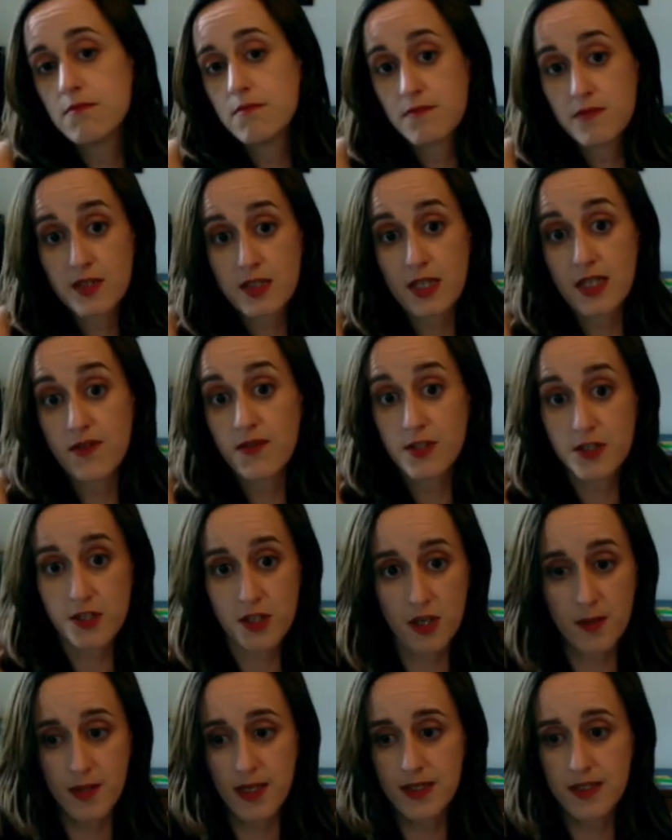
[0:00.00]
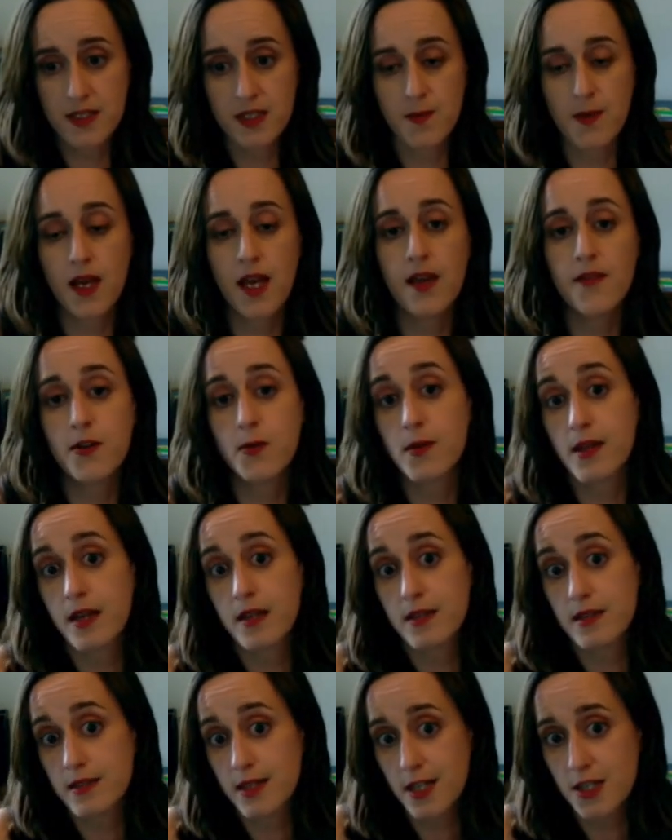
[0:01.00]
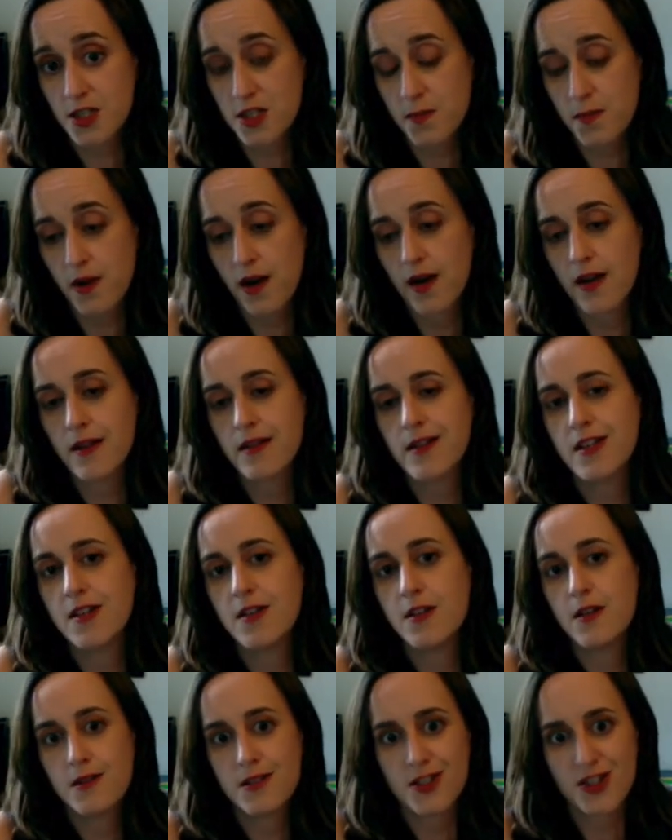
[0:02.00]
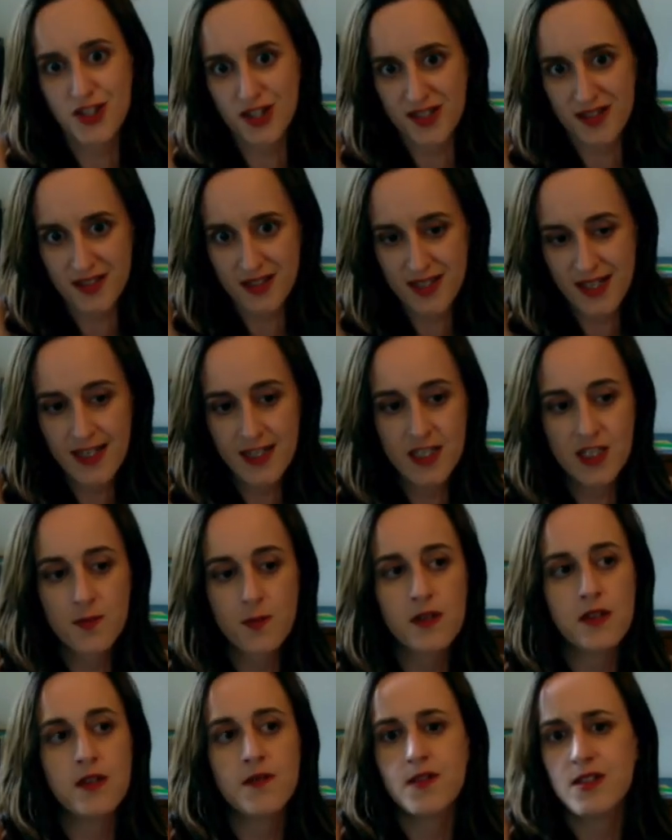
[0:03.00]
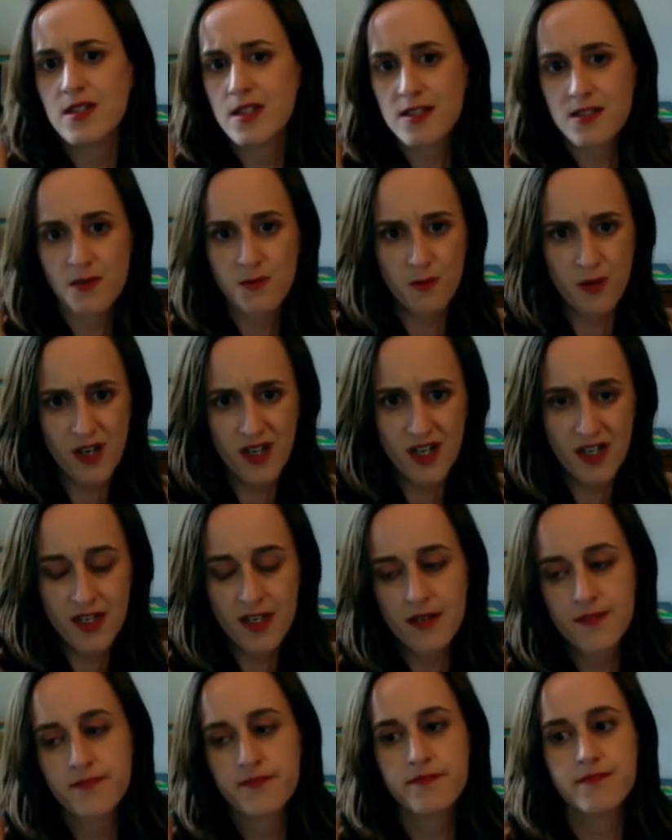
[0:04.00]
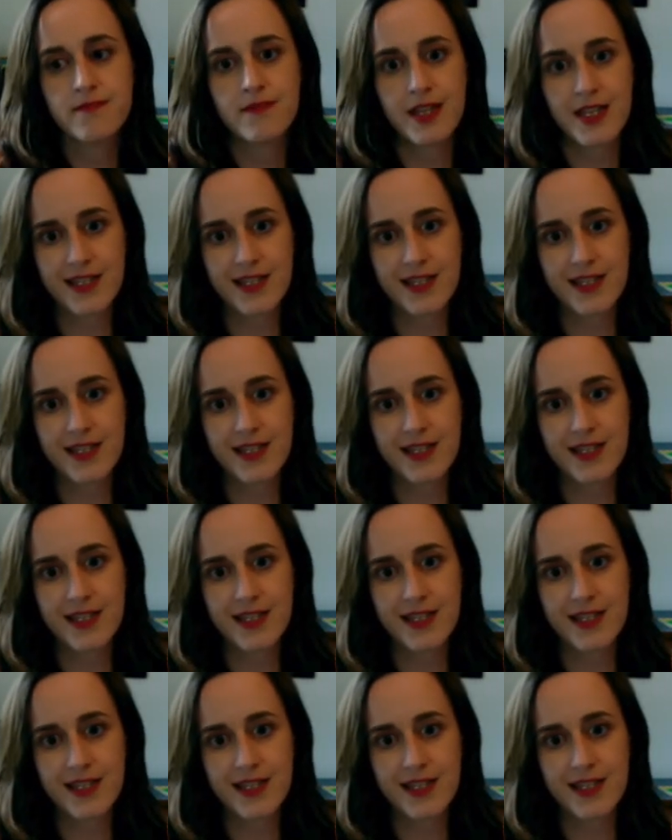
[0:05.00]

see if it terminates the behavior without the attention part, and then you know it's just the tangible. If it doesn't work, then